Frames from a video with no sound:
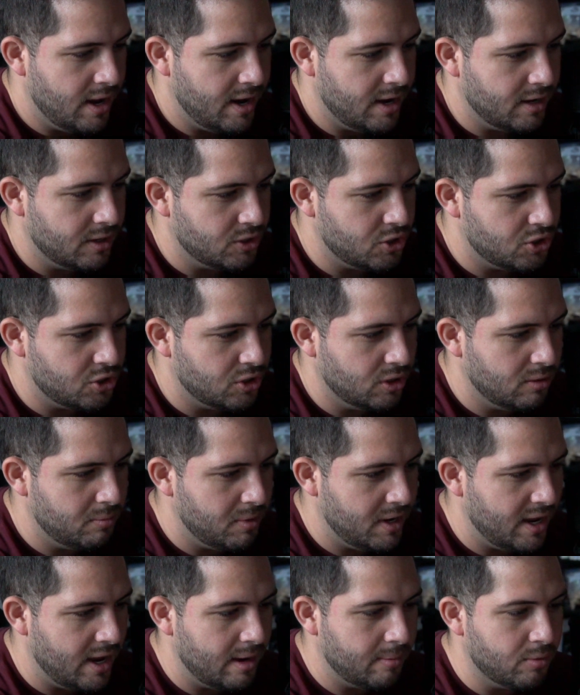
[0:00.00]
and it should
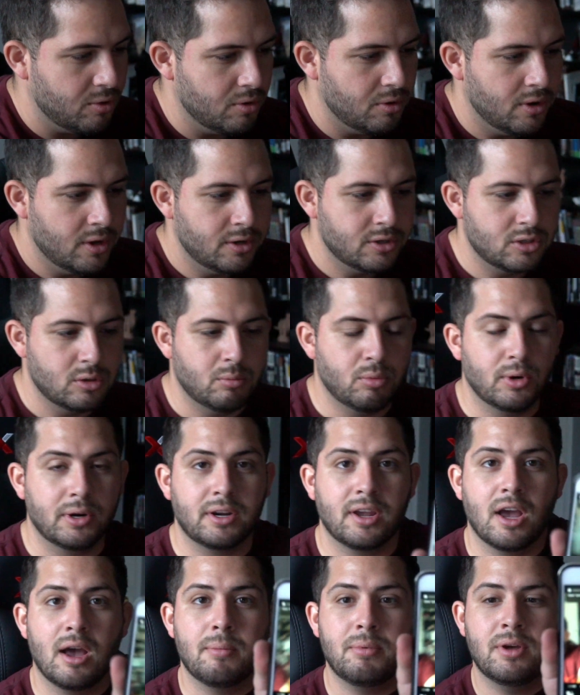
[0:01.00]
be able to
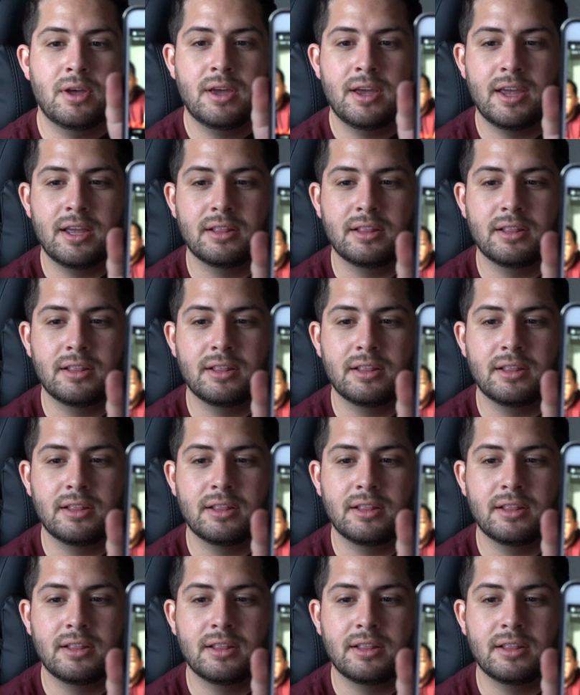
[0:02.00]
bring up